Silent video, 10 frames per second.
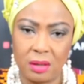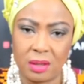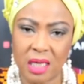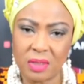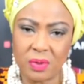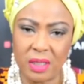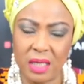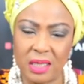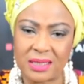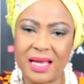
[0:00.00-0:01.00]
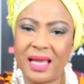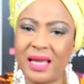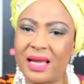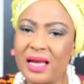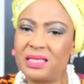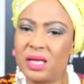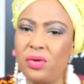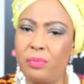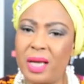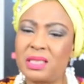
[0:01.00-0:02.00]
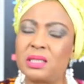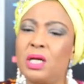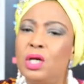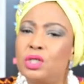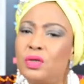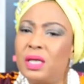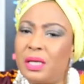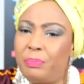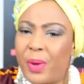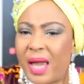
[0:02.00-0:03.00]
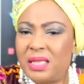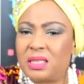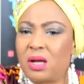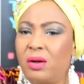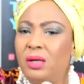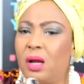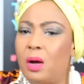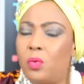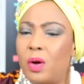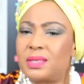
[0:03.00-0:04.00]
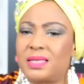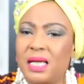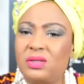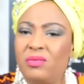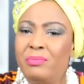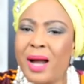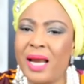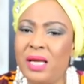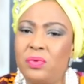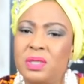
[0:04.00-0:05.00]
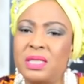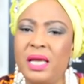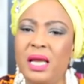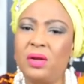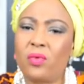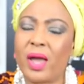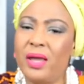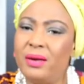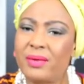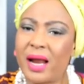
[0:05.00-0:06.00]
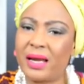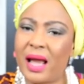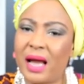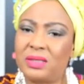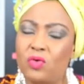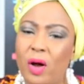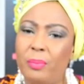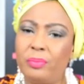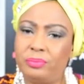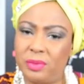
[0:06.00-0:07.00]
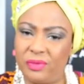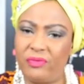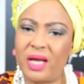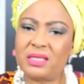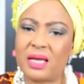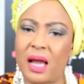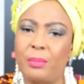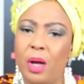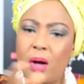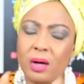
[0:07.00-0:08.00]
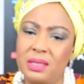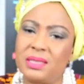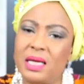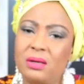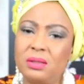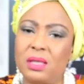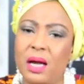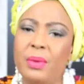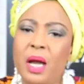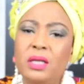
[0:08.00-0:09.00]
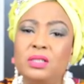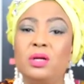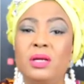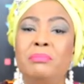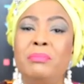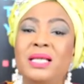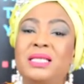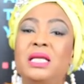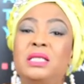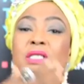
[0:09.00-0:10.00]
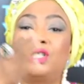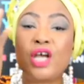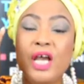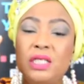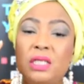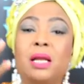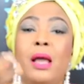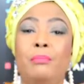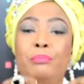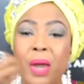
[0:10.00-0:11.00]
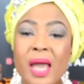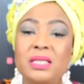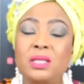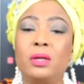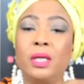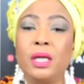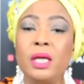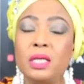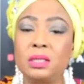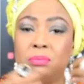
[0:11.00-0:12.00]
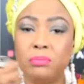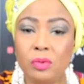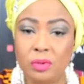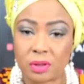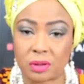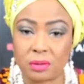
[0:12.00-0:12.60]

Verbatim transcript: That's what it is. He gets a new message. So it depends on what state of mind he was in when he read it at one the first time or the second time. And so the message is changing based on his mood.